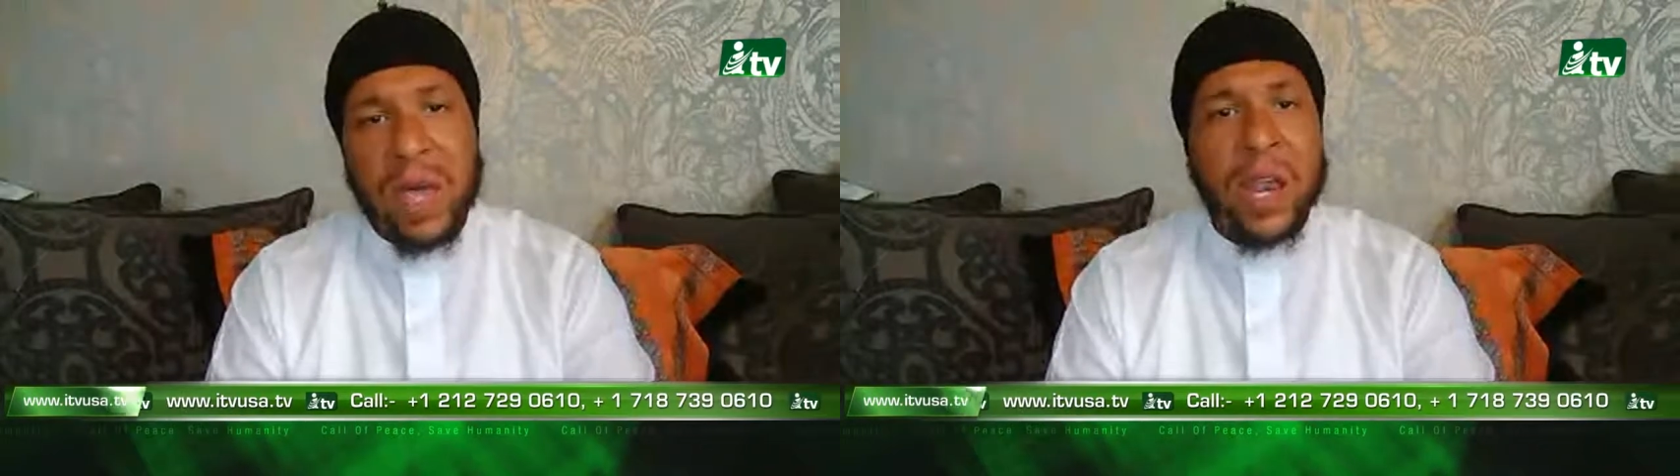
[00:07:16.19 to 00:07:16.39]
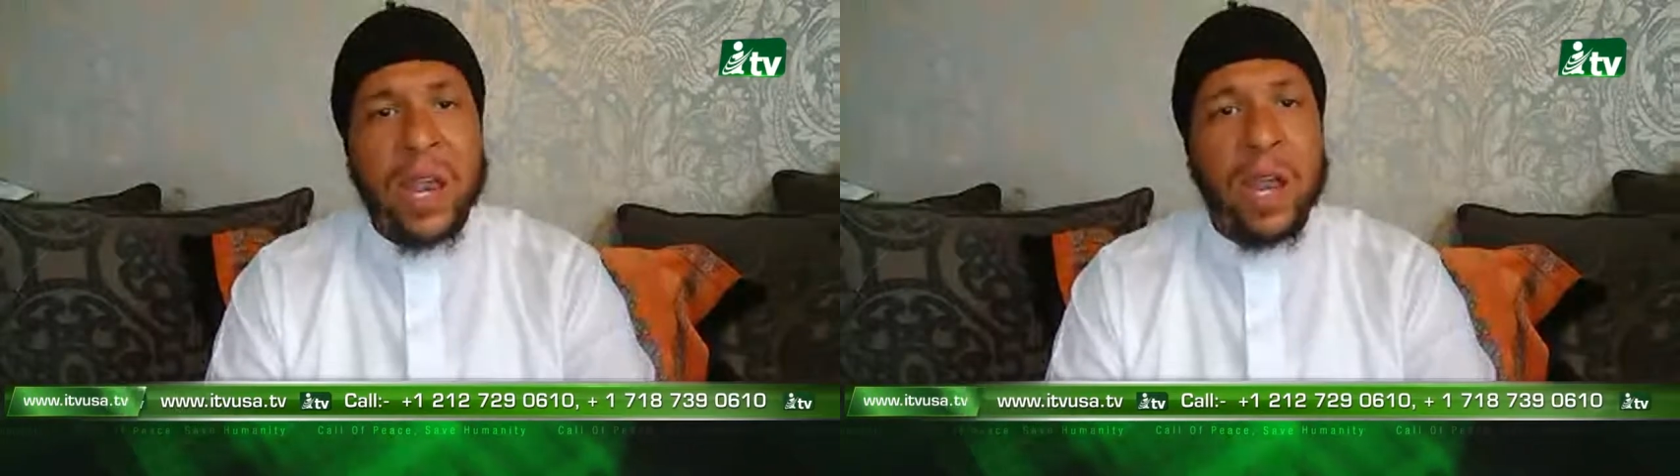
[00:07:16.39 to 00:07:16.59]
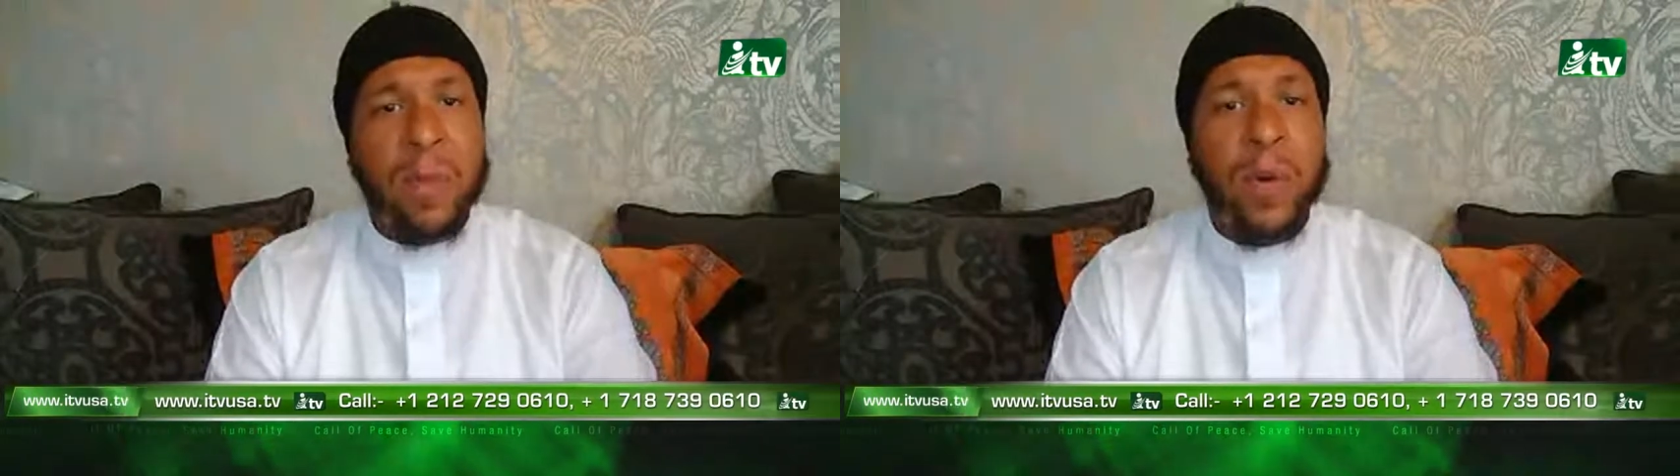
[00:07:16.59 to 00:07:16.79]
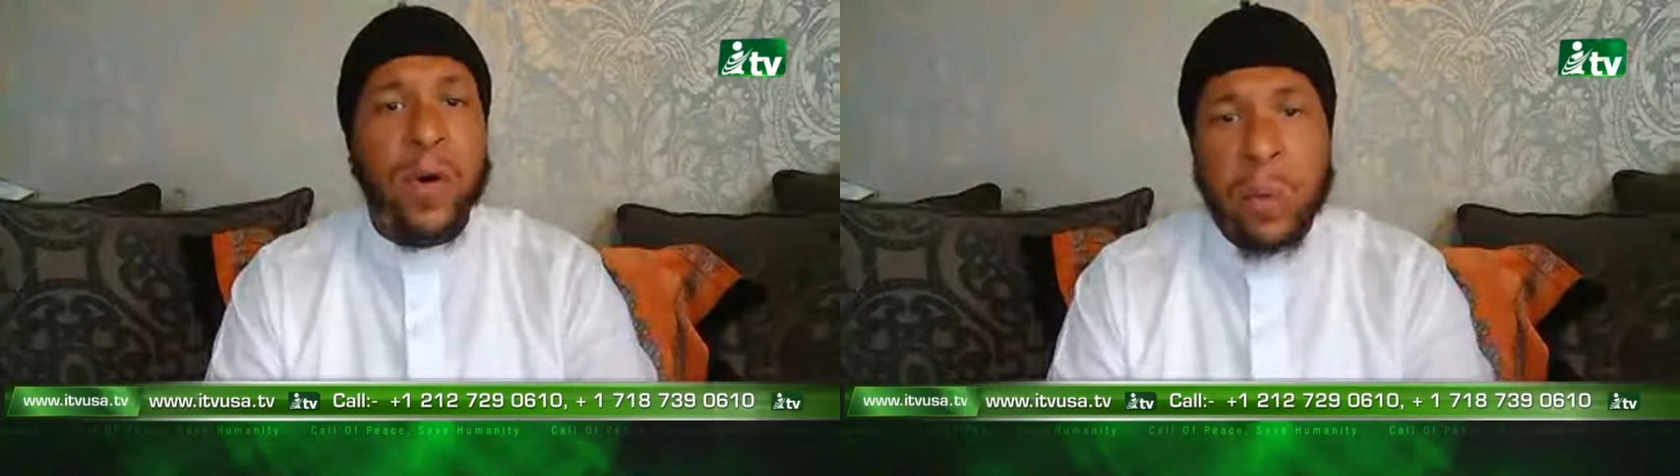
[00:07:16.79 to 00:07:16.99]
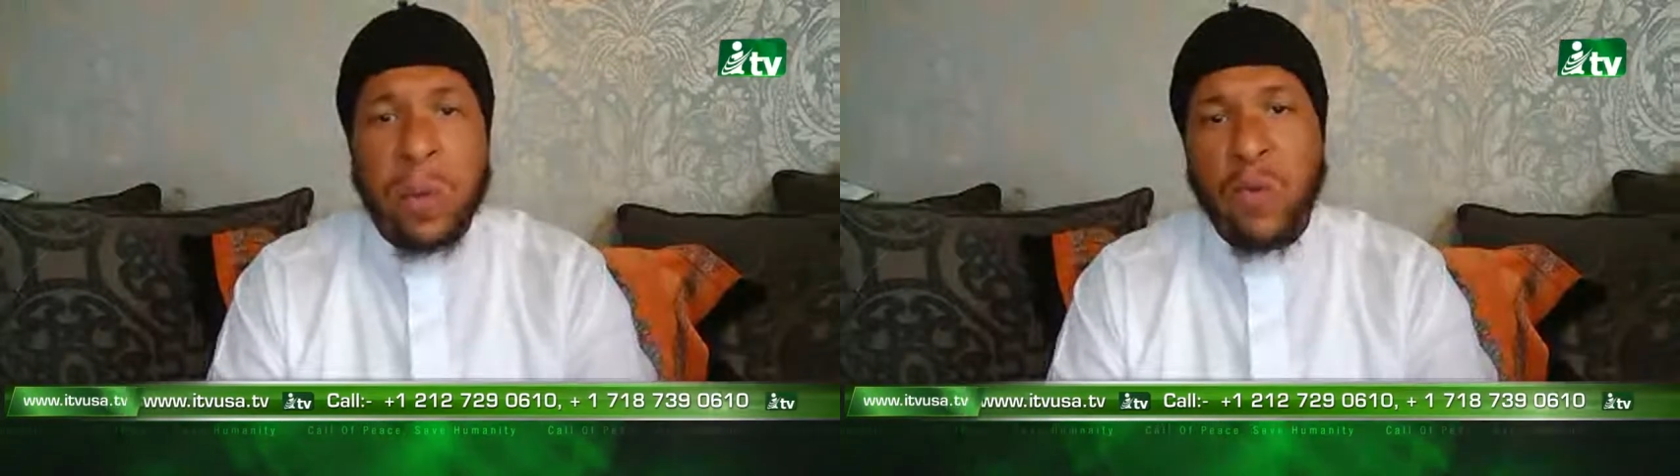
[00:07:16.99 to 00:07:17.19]
and
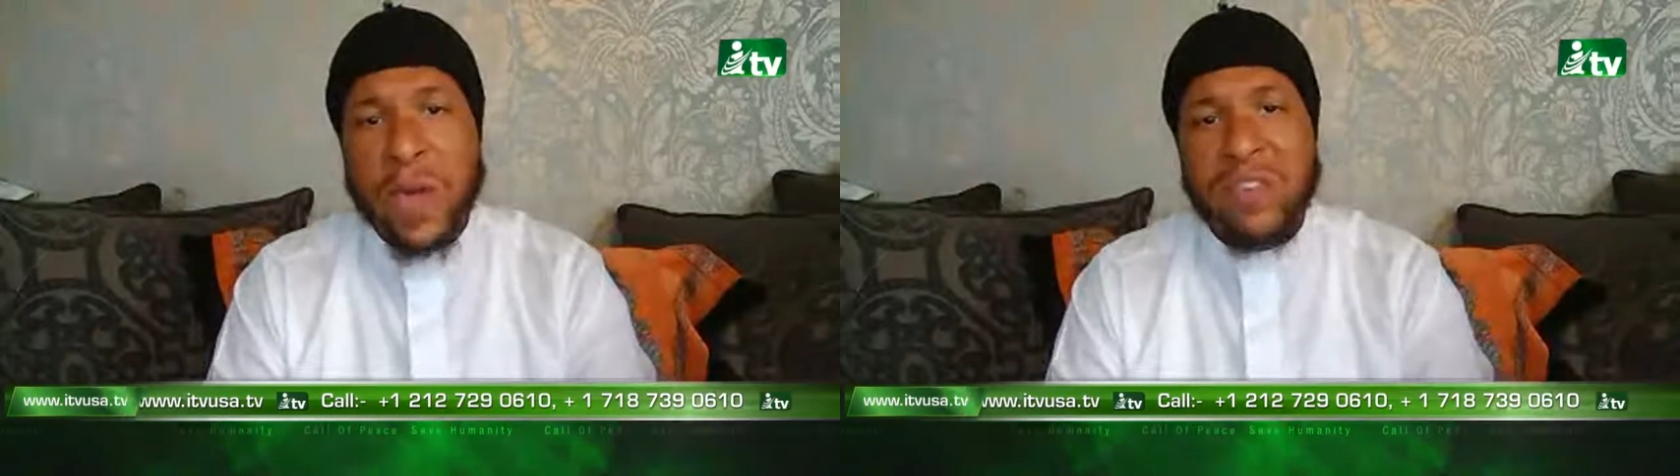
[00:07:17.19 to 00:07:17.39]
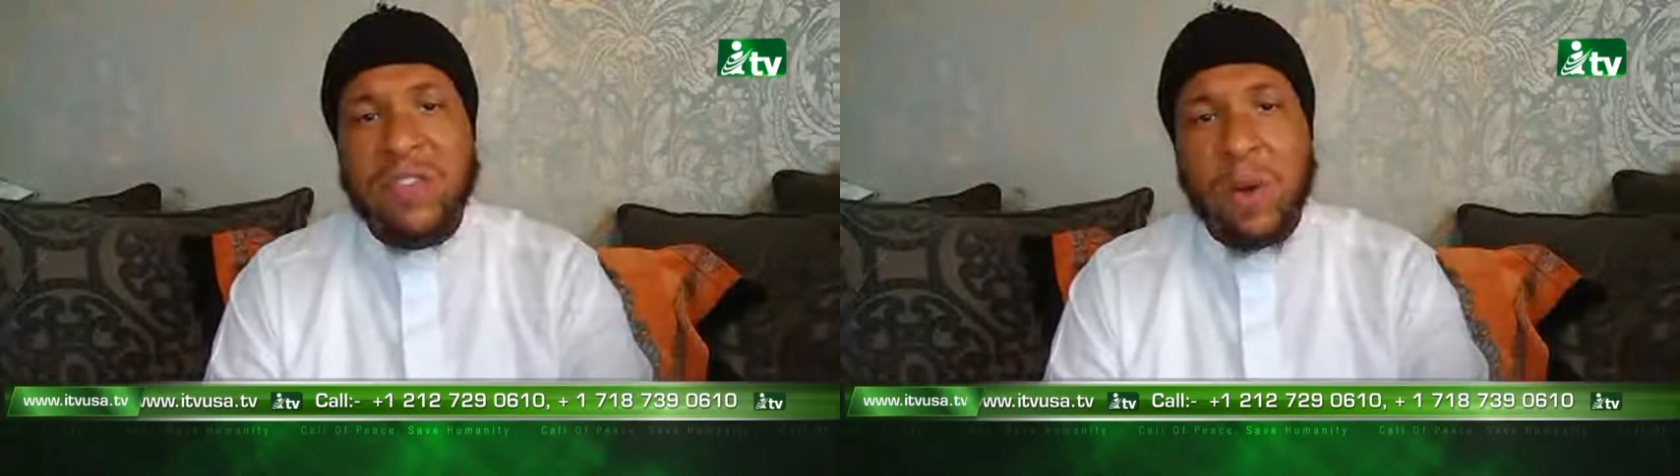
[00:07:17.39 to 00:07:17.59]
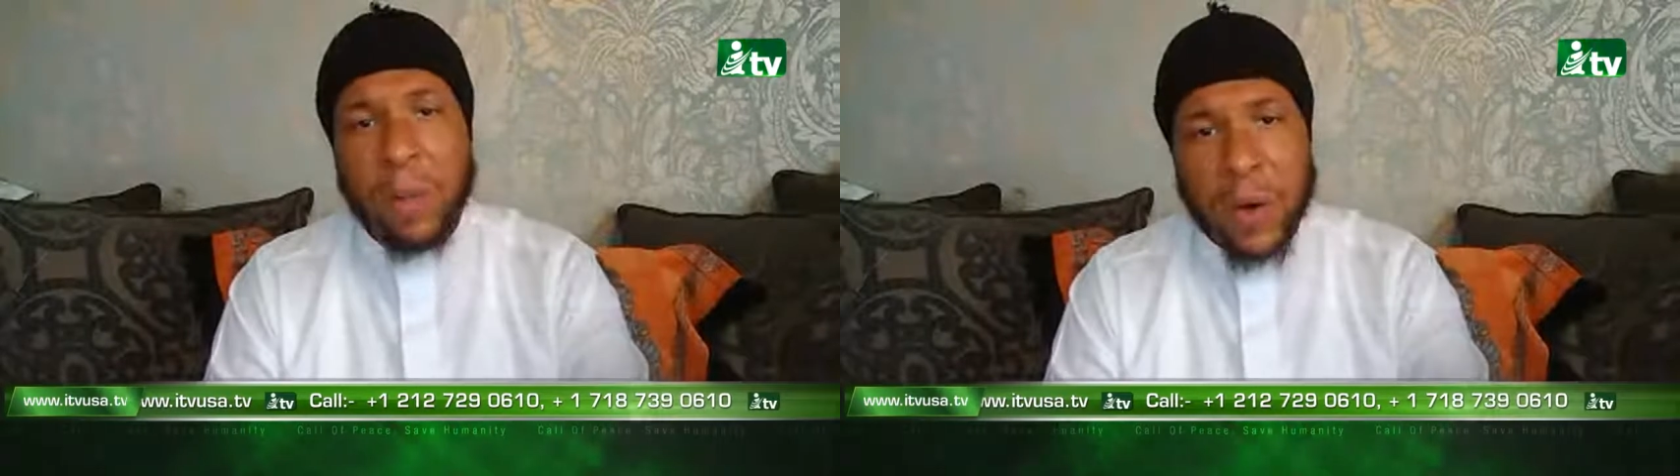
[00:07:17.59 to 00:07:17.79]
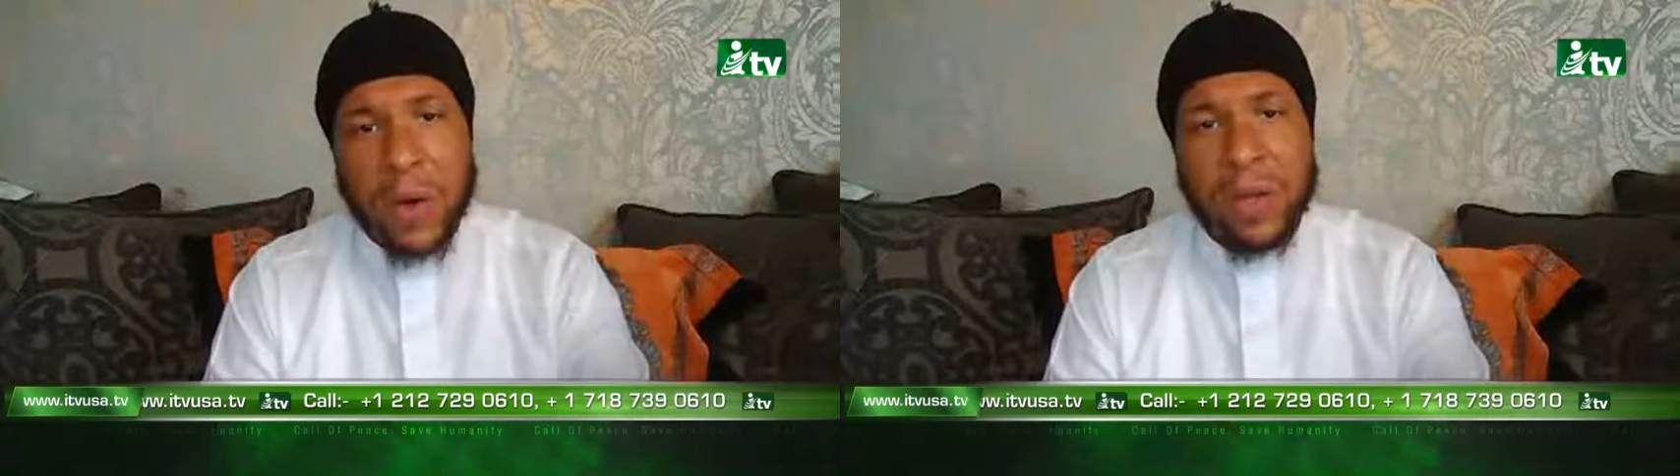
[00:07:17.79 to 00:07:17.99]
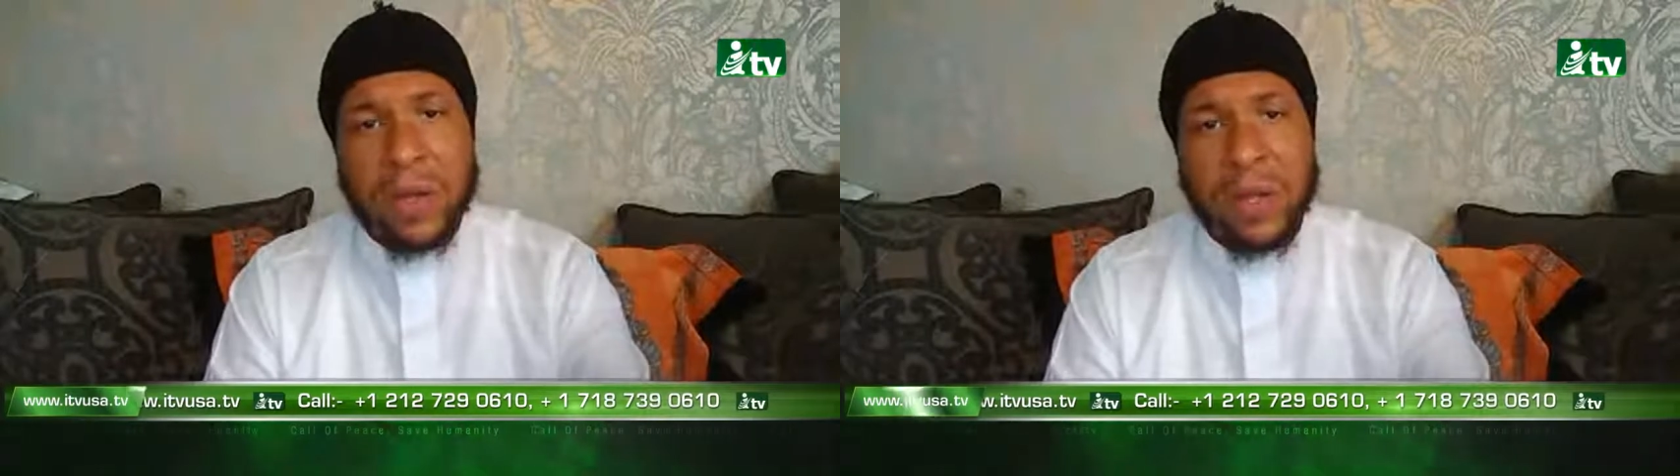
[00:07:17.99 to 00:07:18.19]
raised
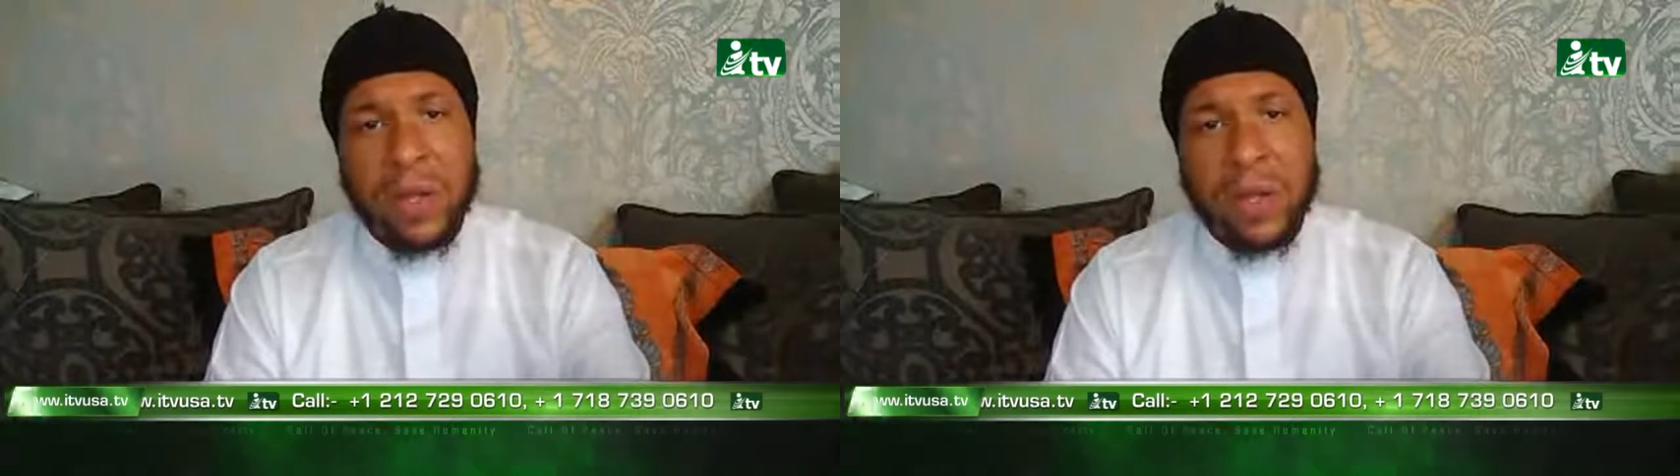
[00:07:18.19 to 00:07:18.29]
upon,